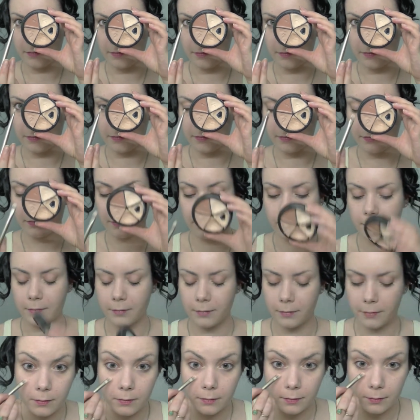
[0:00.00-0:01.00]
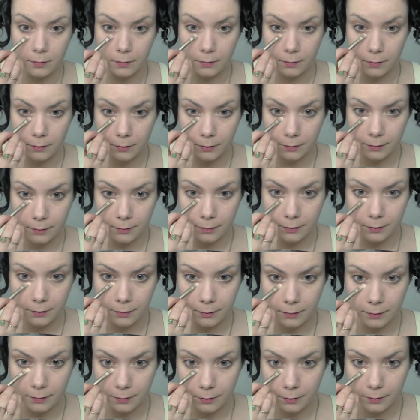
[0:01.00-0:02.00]
and a bigger
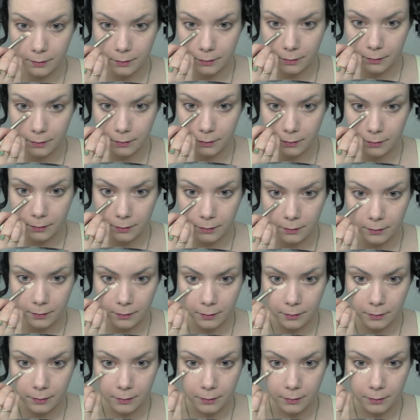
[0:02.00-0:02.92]
yet small